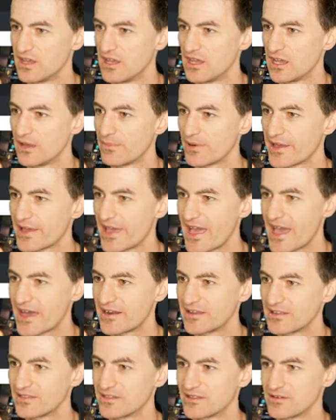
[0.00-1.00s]
by
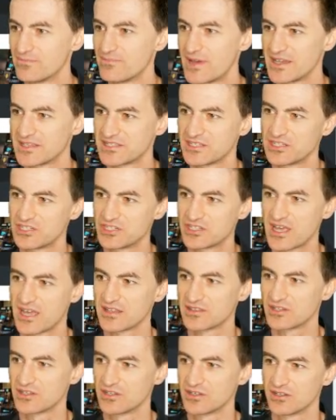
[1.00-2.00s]
adding the message that
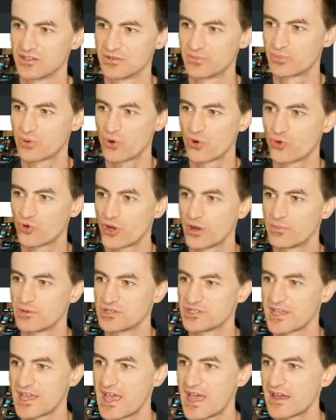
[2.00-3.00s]
the programmers
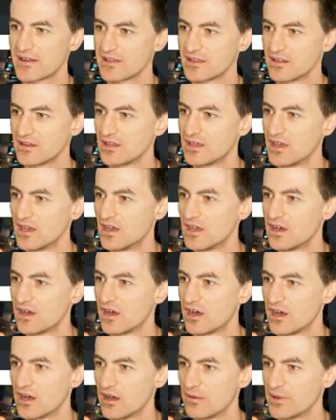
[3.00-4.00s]
added,
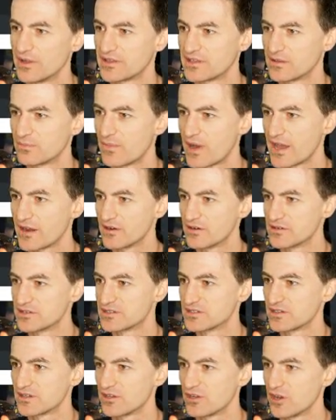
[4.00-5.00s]
and the miners,
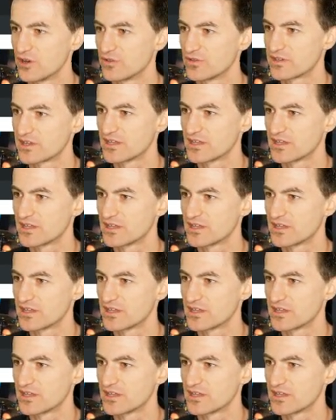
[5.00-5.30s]
can then